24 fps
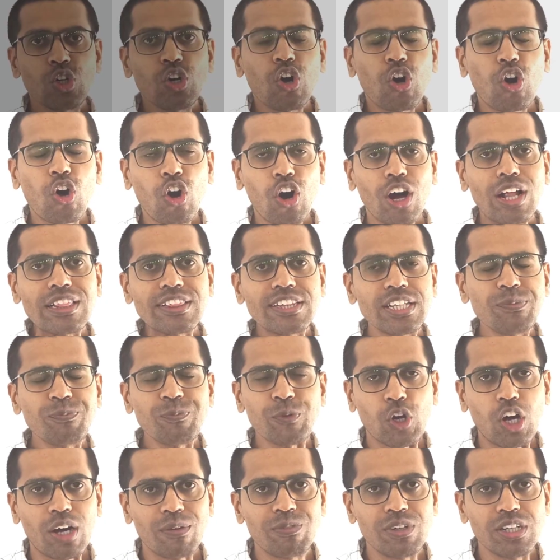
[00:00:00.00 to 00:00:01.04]
all the
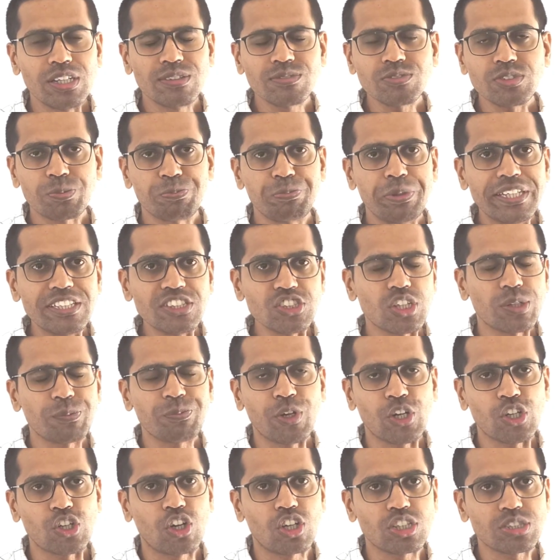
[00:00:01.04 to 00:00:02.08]
problems based
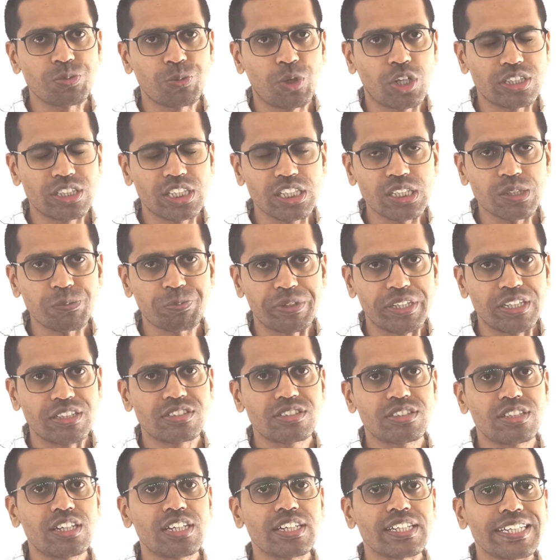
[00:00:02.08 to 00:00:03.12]
upon osmotic
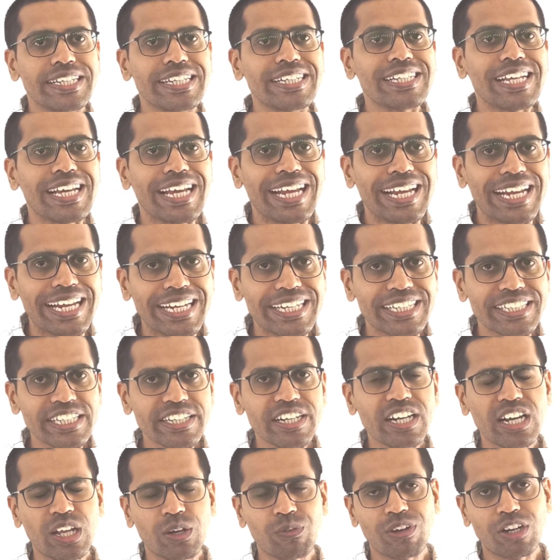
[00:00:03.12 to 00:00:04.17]
pressure in
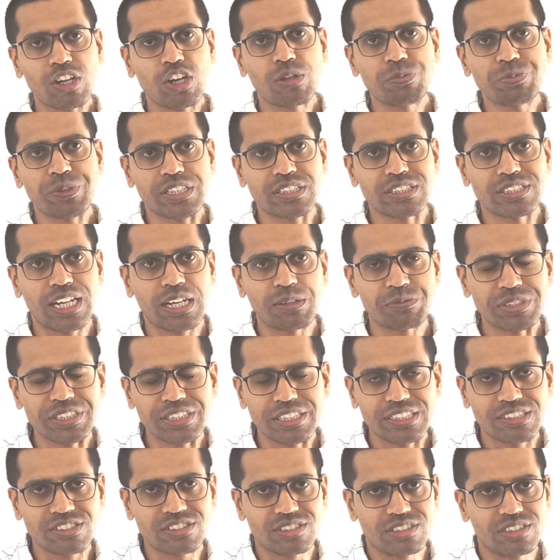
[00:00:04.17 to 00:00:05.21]
any level of
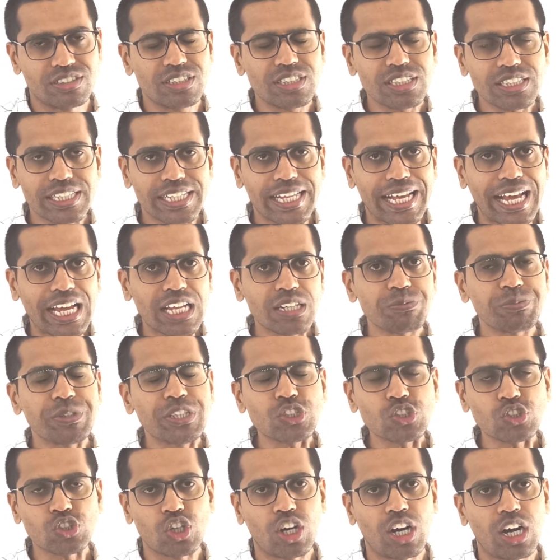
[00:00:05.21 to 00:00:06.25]
examination can
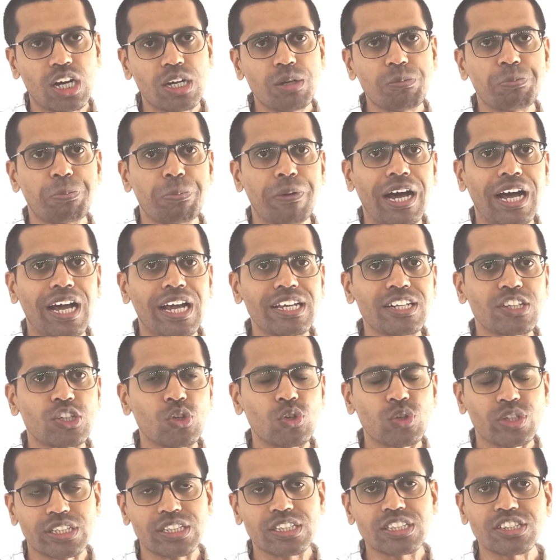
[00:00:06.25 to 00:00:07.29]
be solved by
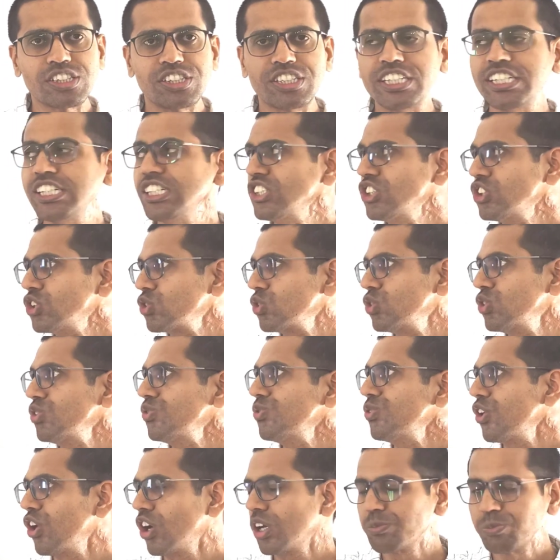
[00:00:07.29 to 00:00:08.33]
knowing these
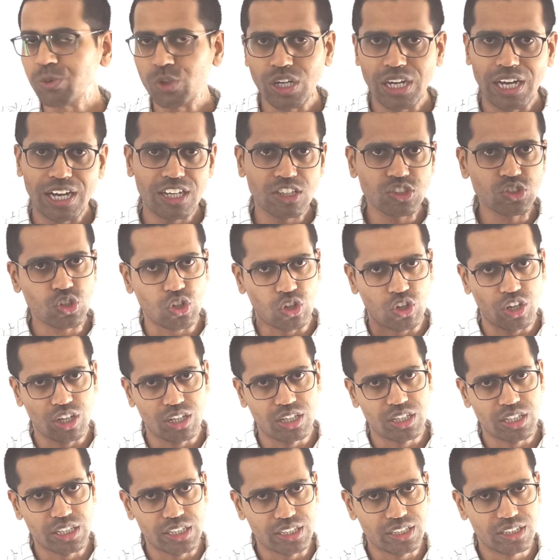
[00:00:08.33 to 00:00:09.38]
two formulas
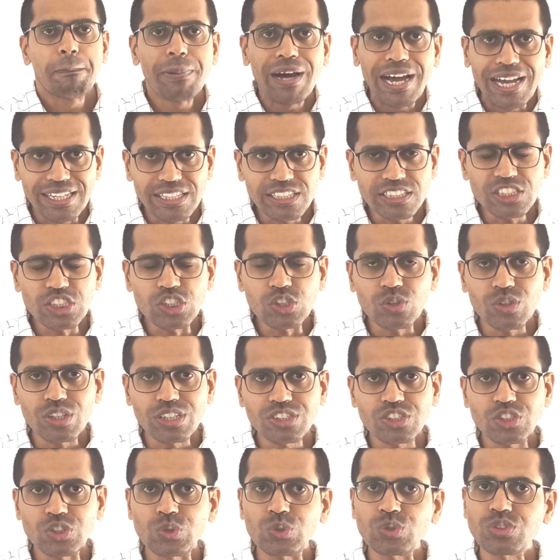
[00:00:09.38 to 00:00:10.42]
only. Pi is
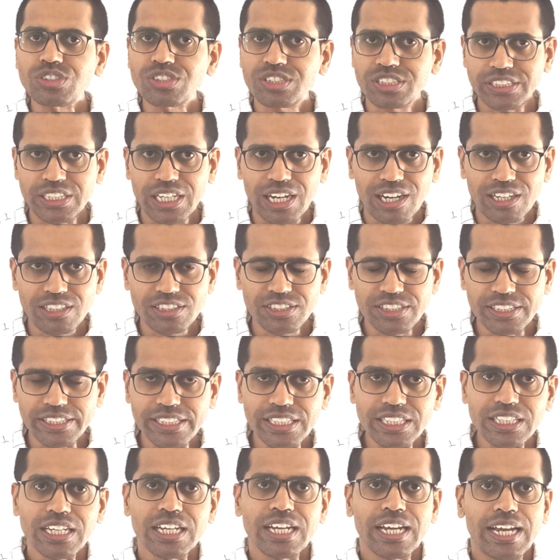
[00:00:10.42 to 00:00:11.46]
equals to
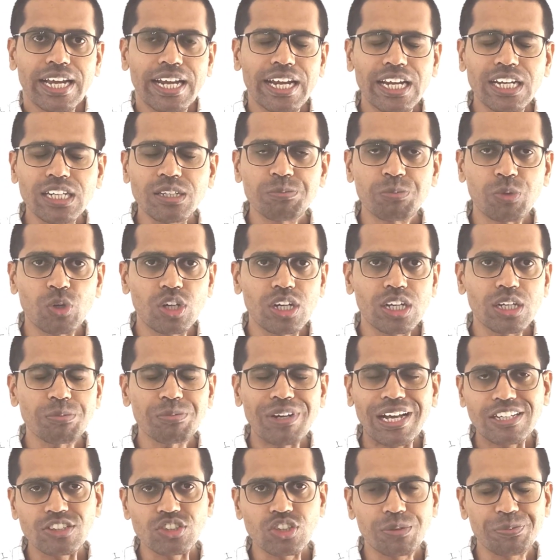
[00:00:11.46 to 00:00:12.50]
CRT and molar
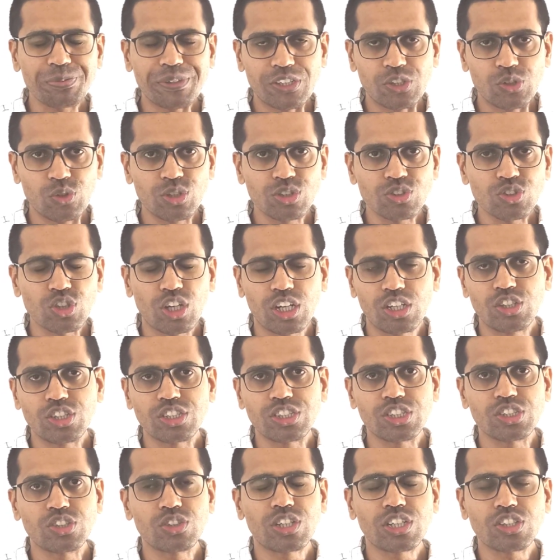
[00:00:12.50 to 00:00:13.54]
mass of unknown
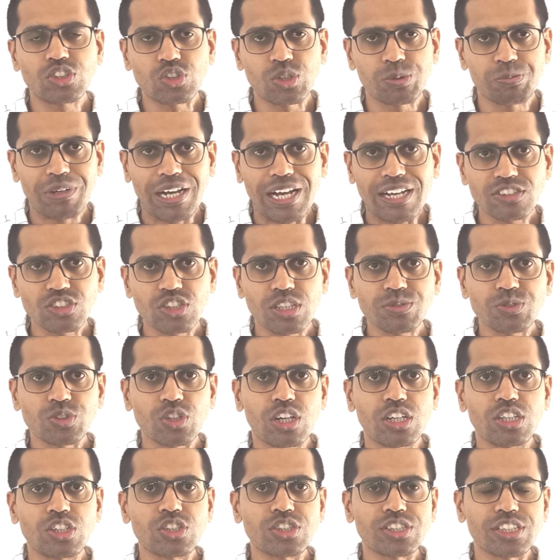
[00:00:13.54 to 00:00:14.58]
solute is equals to mass of
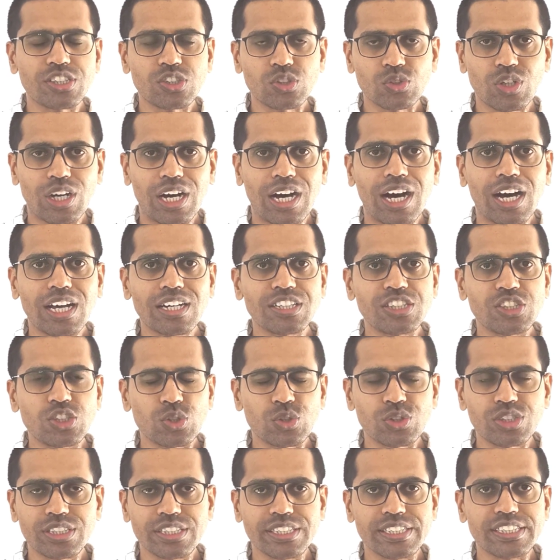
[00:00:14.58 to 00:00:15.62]
solute into R
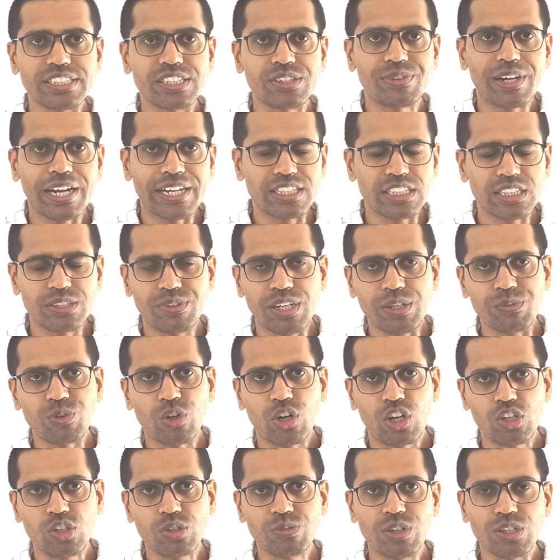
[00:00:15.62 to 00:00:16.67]
into T divided by
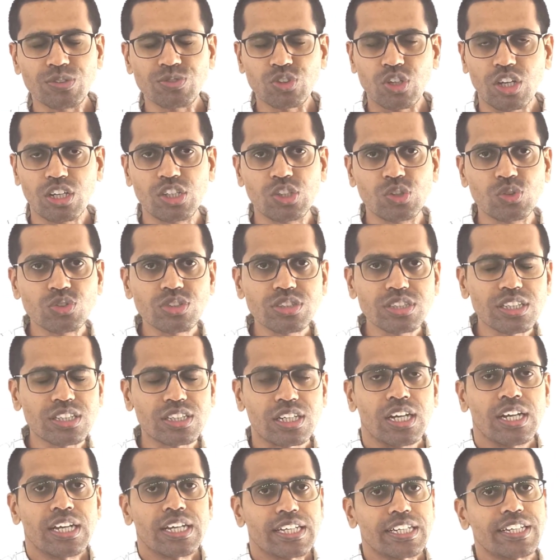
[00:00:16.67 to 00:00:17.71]
volume of
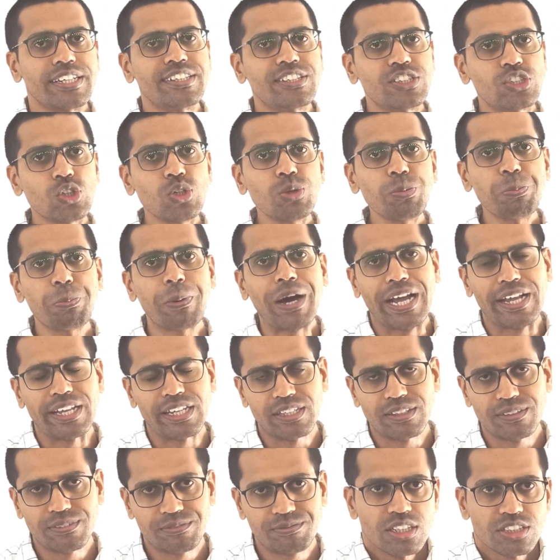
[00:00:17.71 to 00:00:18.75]
solution into
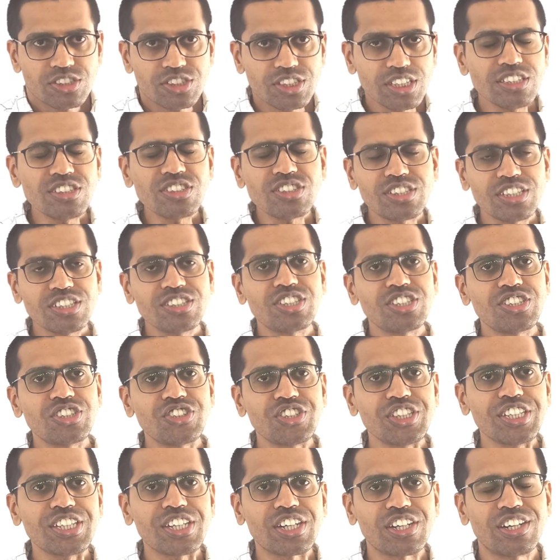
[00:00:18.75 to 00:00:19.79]
pi. Since this
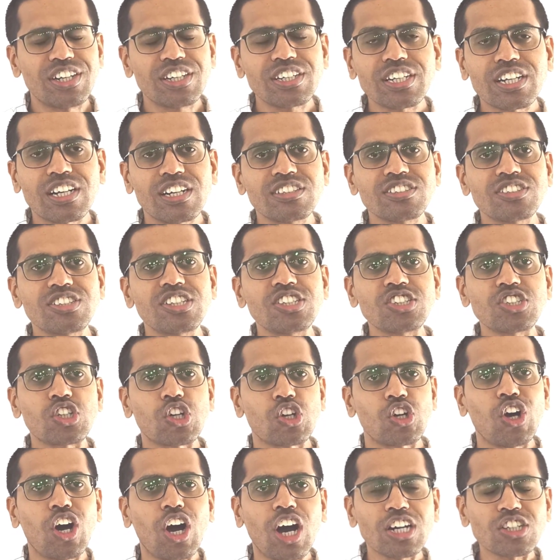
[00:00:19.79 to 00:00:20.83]
sticker consists
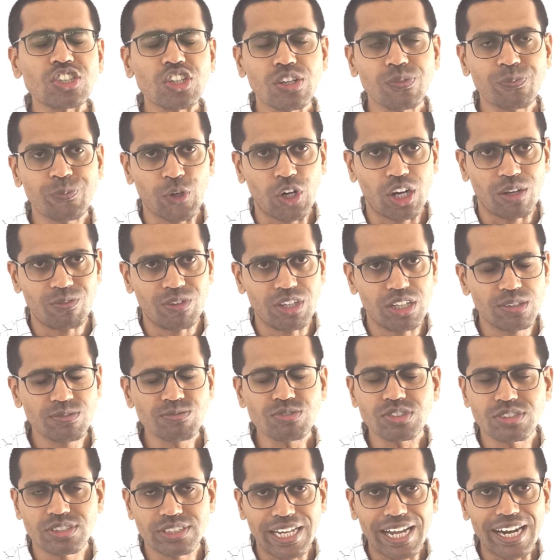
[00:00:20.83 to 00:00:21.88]
lot of
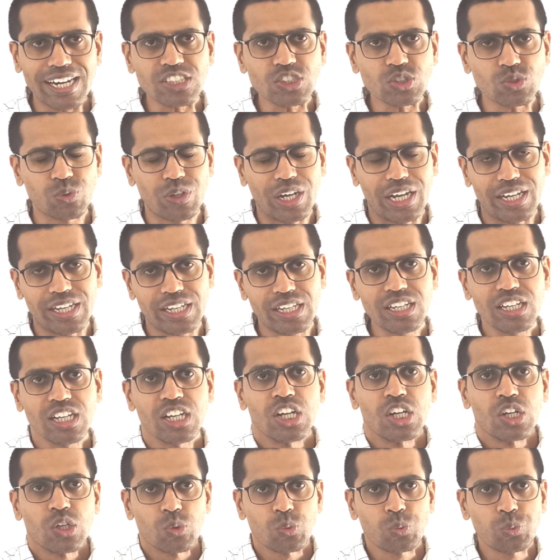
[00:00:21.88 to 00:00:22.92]
problems, that's
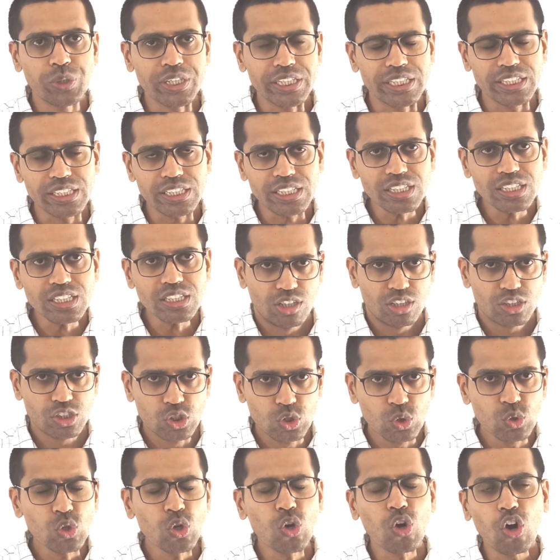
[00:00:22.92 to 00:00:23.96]
why we
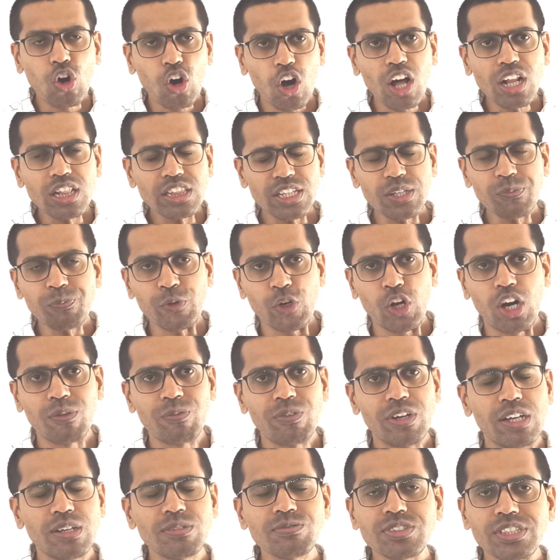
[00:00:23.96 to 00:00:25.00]
do all the
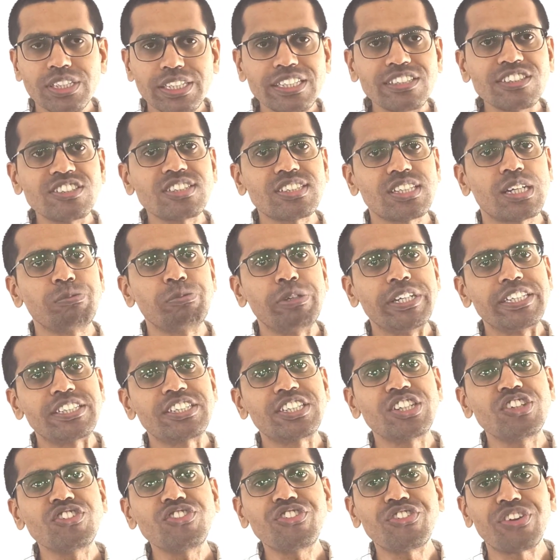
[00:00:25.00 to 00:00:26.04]
problems in
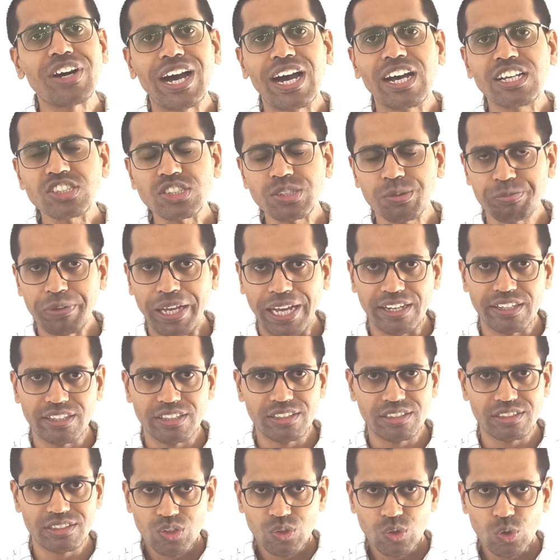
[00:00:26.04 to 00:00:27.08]
summative fast
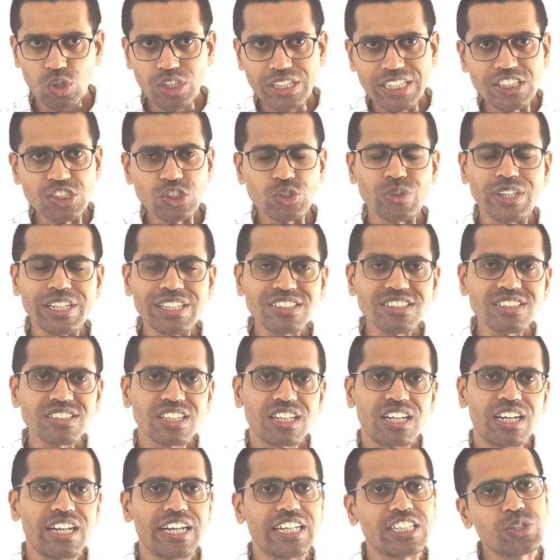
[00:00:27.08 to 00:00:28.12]
manner. Okay
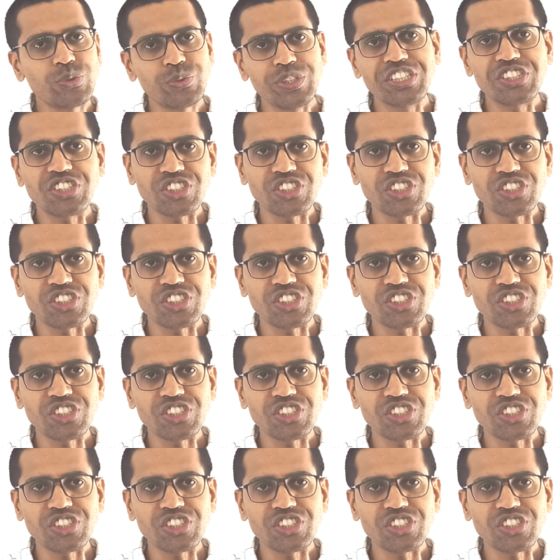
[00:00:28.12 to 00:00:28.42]
students, let me